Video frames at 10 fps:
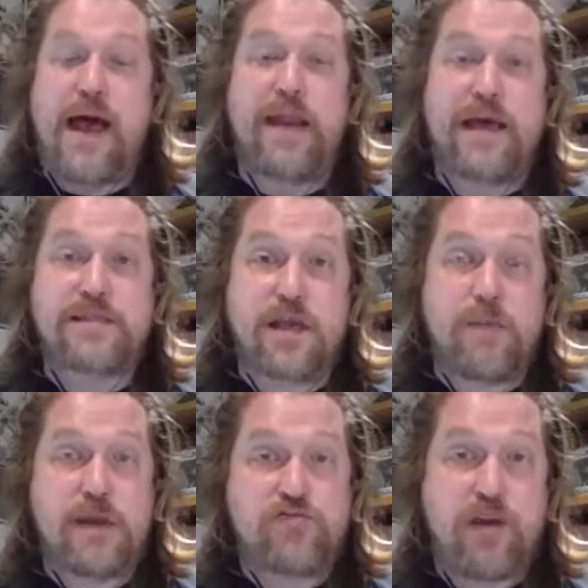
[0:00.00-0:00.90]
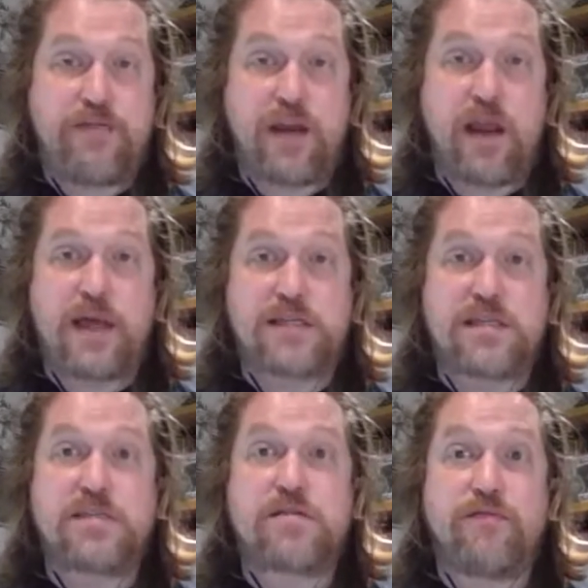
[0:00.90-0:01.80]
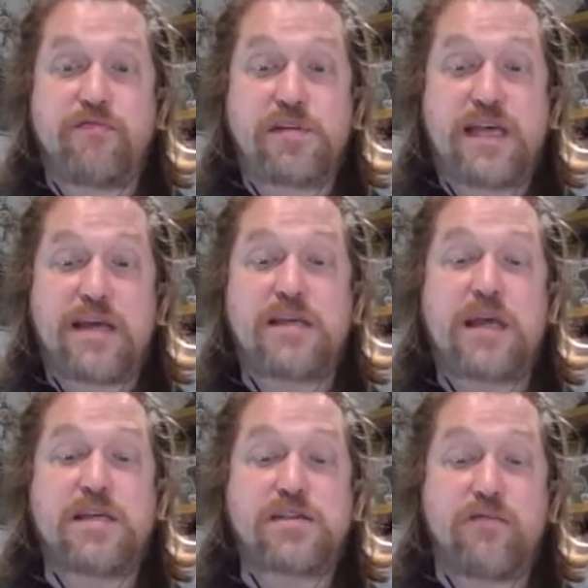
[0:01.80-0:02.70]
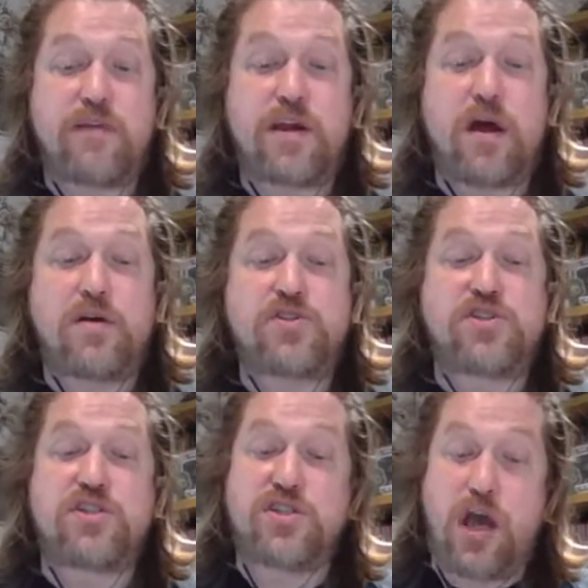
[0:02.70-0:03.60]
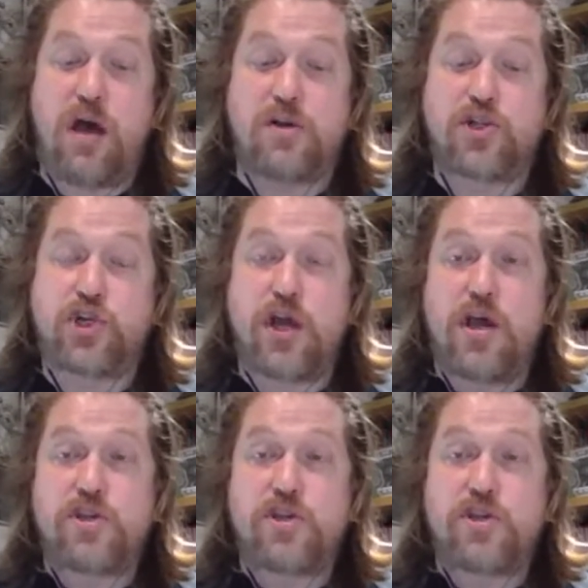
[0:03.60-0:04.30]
And that's going to be a traffic light system for attendees in regards to touch.